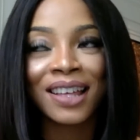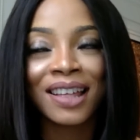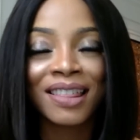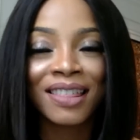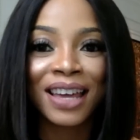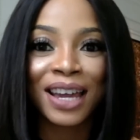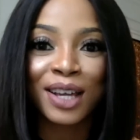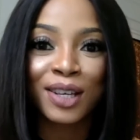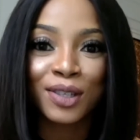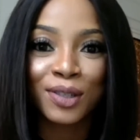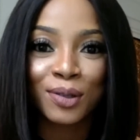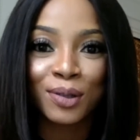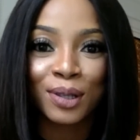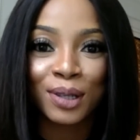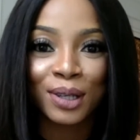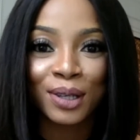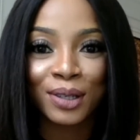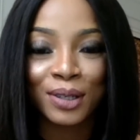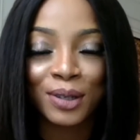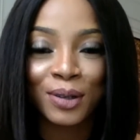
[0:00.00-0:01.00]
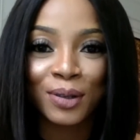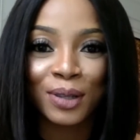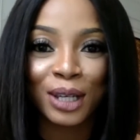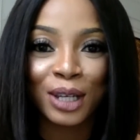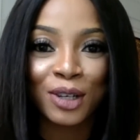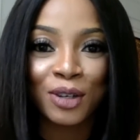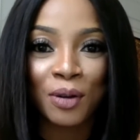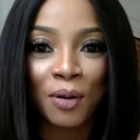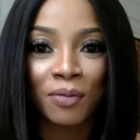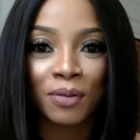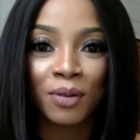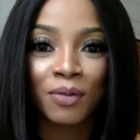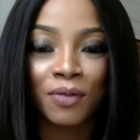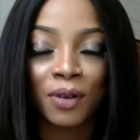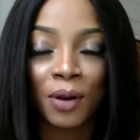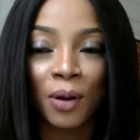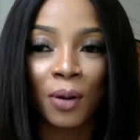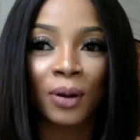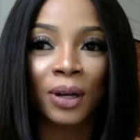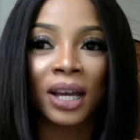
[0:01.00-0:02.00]
thanks to the intro of the
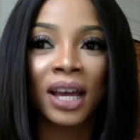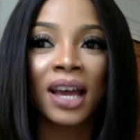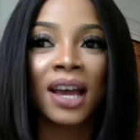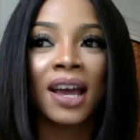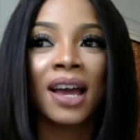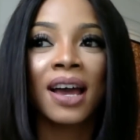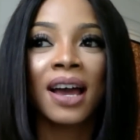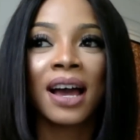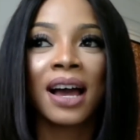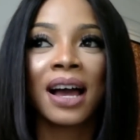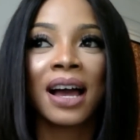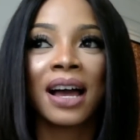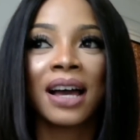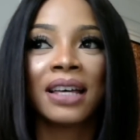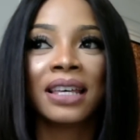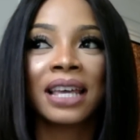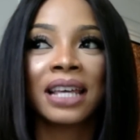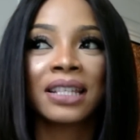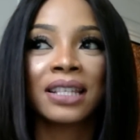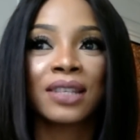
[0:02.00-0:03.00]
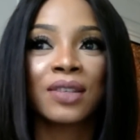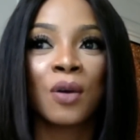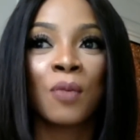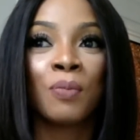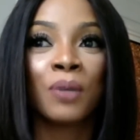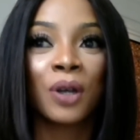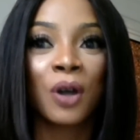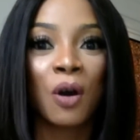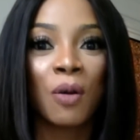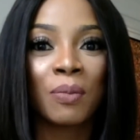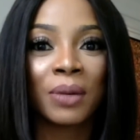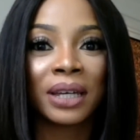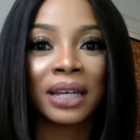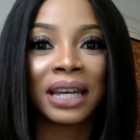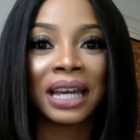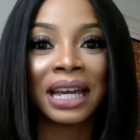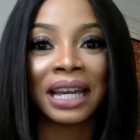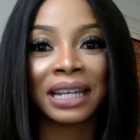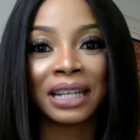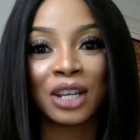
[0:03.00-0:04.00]
vlog. Yes, it's Unbecoming
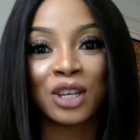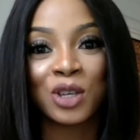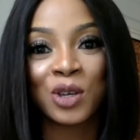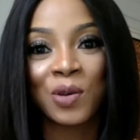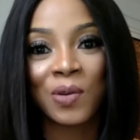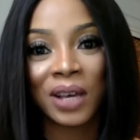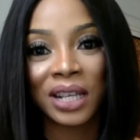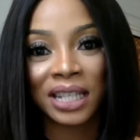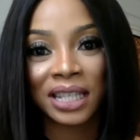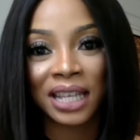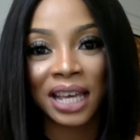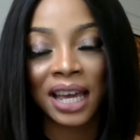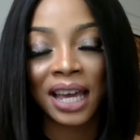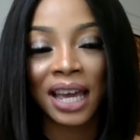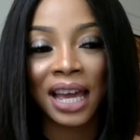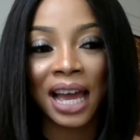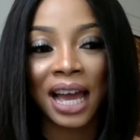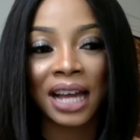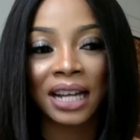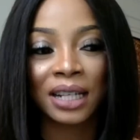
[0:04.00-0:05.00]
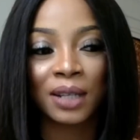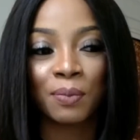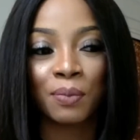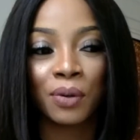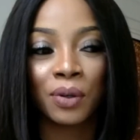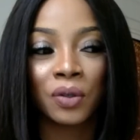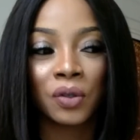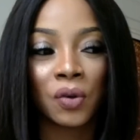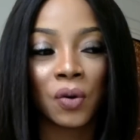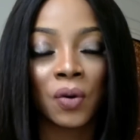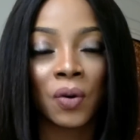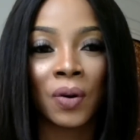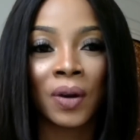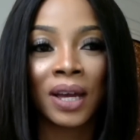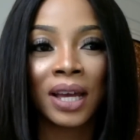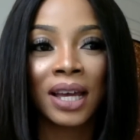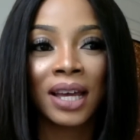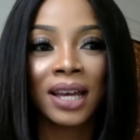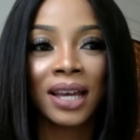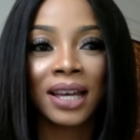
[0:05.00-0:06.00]
in USA, and the book tour
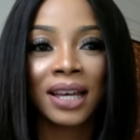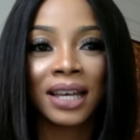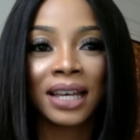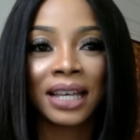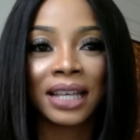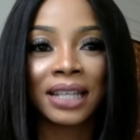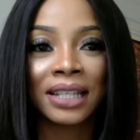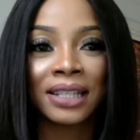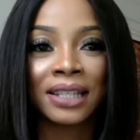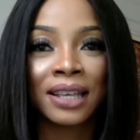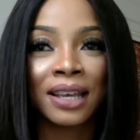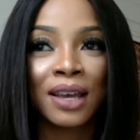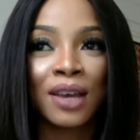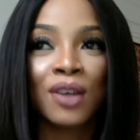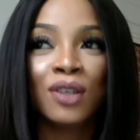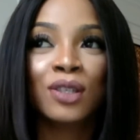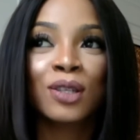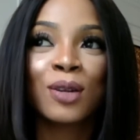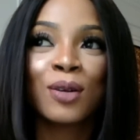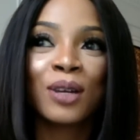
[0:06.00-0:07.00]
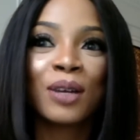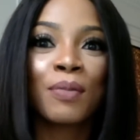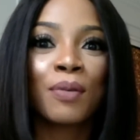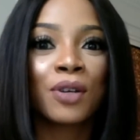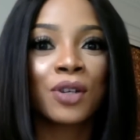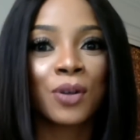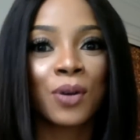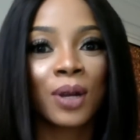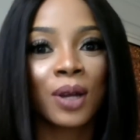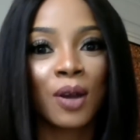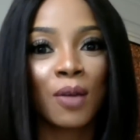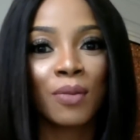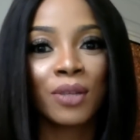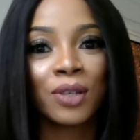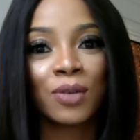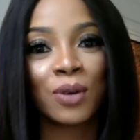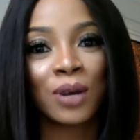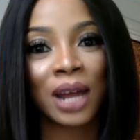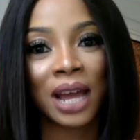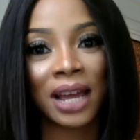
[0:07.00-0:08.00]
is slowly but surely coming
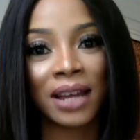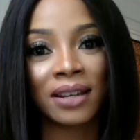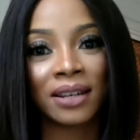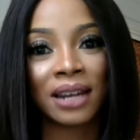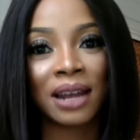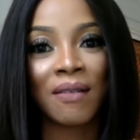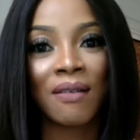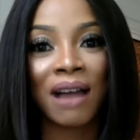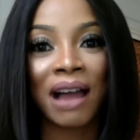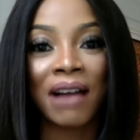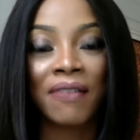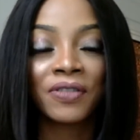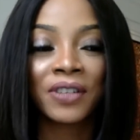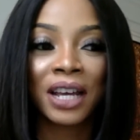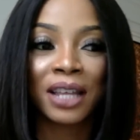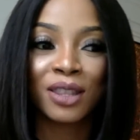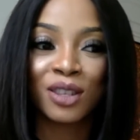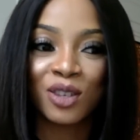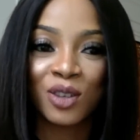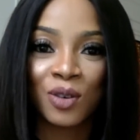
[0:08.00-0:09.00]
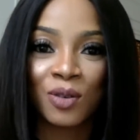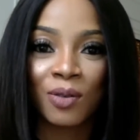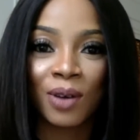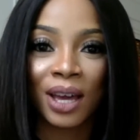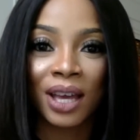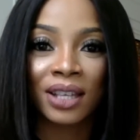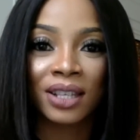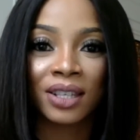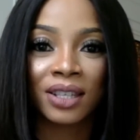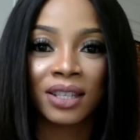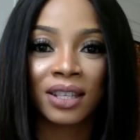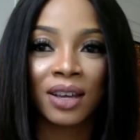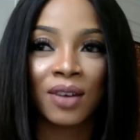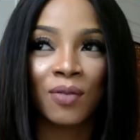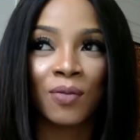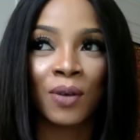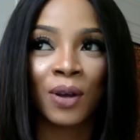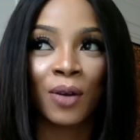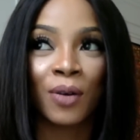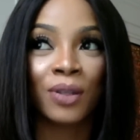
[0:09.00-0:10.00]
to an end. Now, after the US,
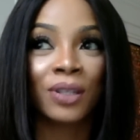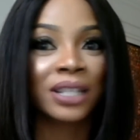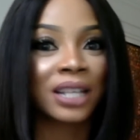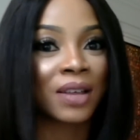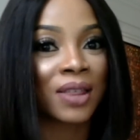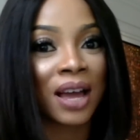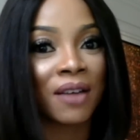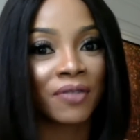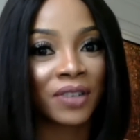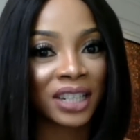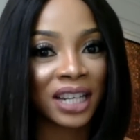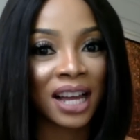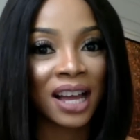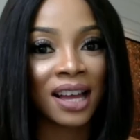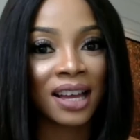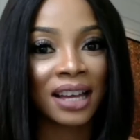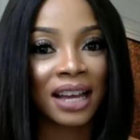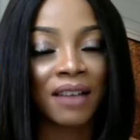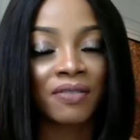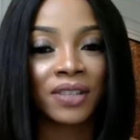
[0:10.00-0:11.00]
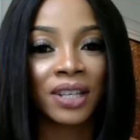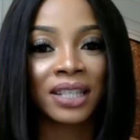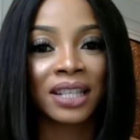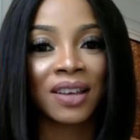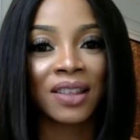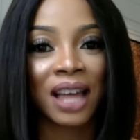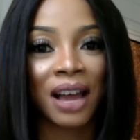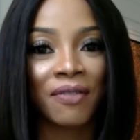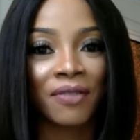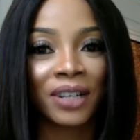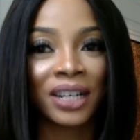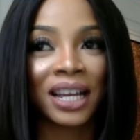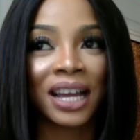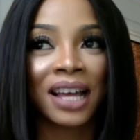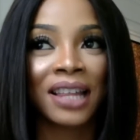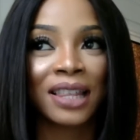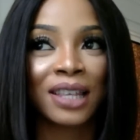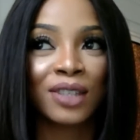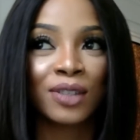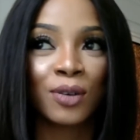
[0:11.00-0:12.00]
we're going to South Africa. After South
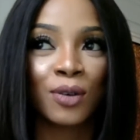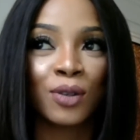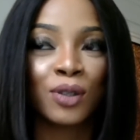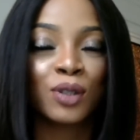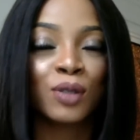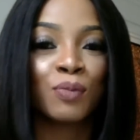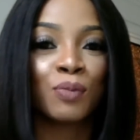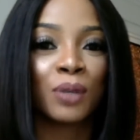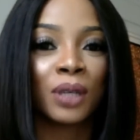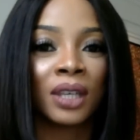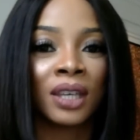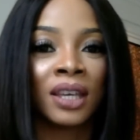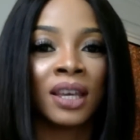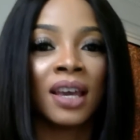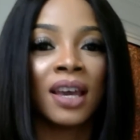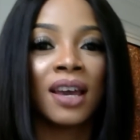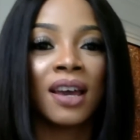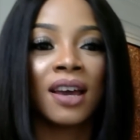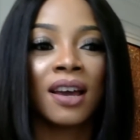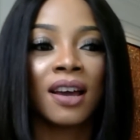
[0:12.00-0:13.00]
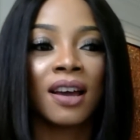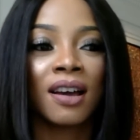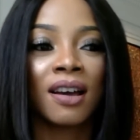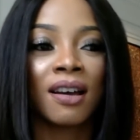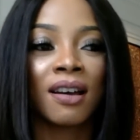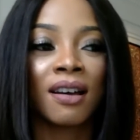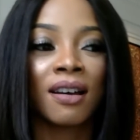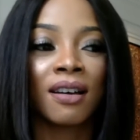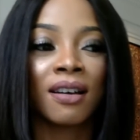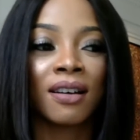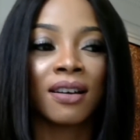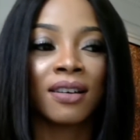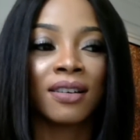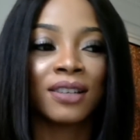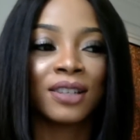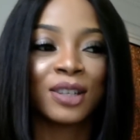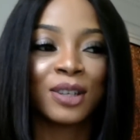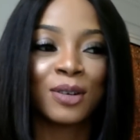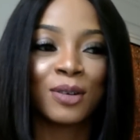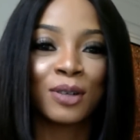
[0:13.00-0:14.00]
Africa, there's going to be,
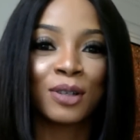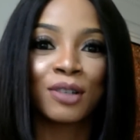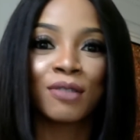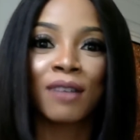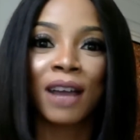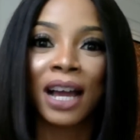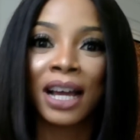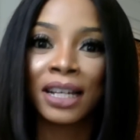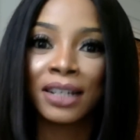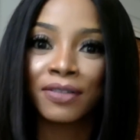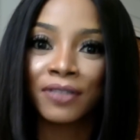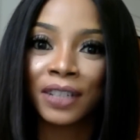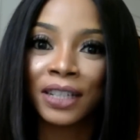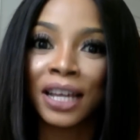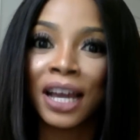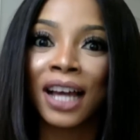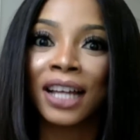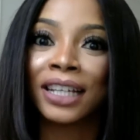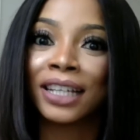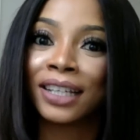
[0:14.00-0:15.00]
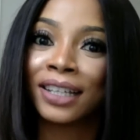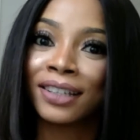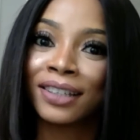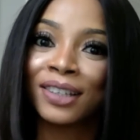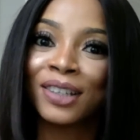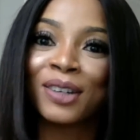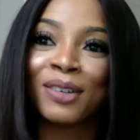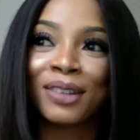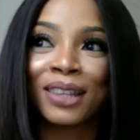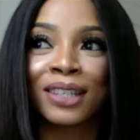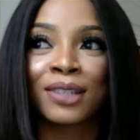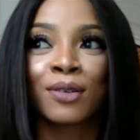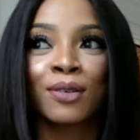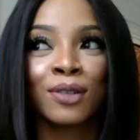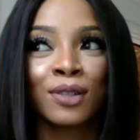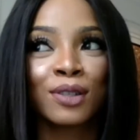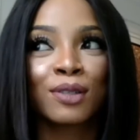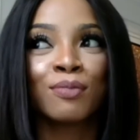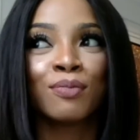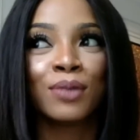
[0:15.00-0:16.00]
grand finale. There's
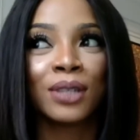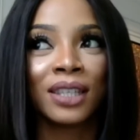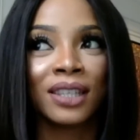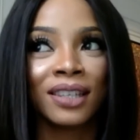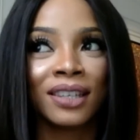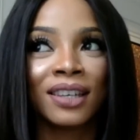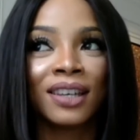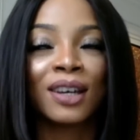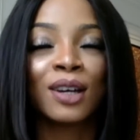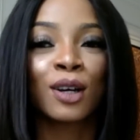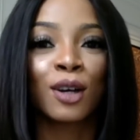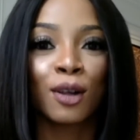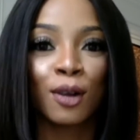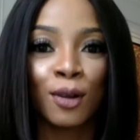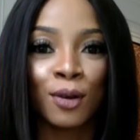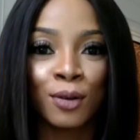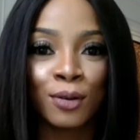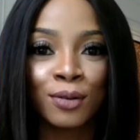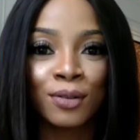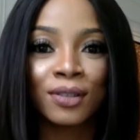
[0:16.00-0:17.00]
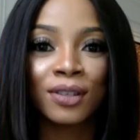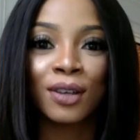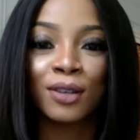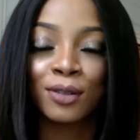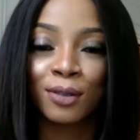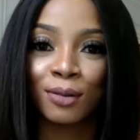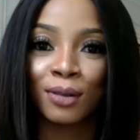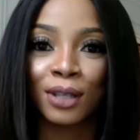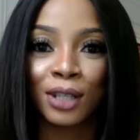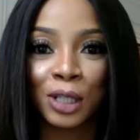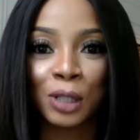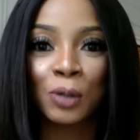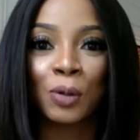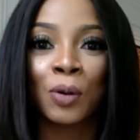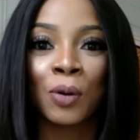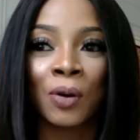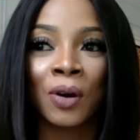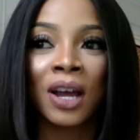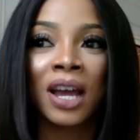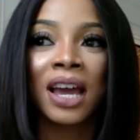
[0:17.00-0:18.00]
going to be a close to this
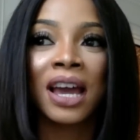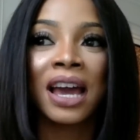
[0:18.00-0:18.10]
tour.